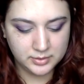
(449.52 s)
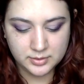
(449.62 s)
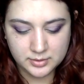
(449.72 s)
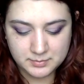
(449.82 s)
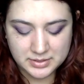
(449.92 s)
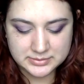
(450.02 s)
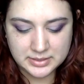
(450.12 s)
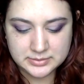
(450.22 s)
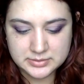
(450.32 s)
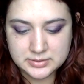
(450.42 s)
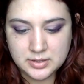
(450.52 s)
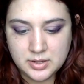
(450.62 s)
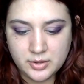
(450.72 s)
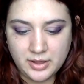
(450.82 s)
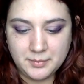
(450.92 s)
That makes sense?
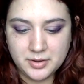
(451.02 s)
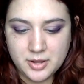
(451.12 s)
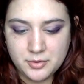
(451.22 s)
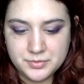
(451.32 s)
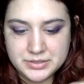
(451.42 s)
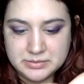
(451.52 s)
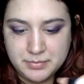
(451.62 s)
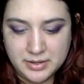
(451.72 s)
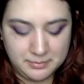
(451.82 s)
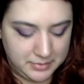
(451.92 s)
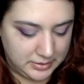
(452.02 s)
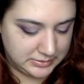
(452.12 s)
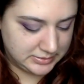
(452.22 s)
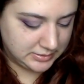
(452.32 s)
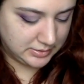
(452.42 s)
Okay, I'm gonna go in with this
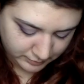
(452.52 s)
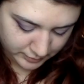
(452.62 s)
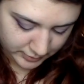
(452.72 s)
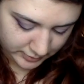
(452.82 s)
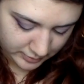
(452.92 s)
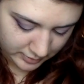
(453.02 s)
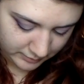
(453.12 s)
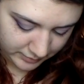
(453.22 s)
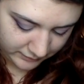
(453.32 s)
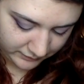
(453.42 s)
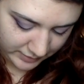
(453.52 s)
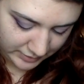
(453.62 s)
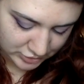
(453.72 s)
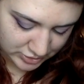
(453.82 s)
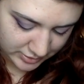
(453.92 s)
pigment, put it on with a flat
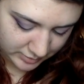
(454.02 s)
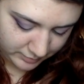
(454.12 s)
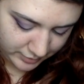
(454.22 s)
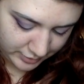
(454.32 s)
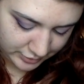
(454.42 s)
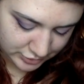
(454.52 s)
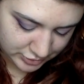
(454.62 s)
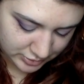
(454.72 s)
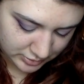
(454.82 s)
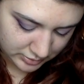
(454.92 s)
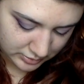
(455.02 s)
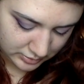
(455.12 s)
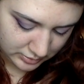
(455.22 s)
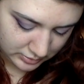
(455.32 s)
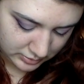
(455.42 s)
shader brush,
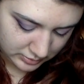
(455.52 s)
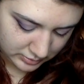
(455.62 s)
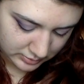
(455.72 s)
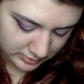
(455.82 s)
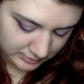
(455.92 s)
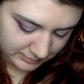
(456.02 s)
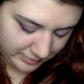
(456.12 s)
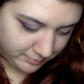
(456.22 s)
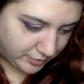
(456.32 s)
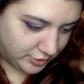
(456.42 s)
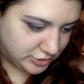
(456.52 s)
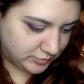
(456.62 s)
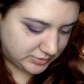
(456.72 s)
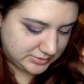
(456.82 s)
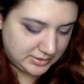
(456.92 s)
hit my brush
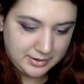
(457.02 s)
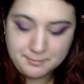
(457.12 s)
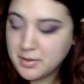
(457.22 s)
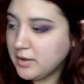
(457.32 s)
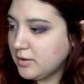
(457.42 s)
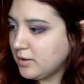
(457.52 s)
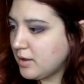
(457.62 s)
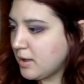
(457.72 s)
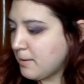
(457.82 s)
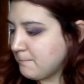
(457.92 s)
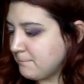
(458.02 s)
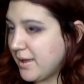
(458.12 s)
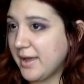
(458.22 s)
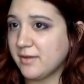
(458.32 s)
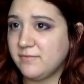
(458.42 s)
with some
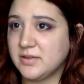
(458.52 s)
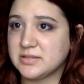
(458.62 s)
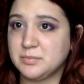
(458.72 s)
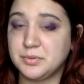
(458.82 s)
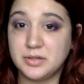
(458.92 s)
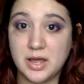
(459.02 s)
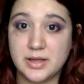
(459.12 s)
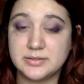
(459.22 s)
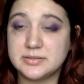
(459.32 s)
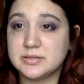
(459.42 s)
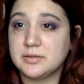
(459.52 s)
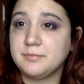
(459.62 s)
MAC Fix Plus.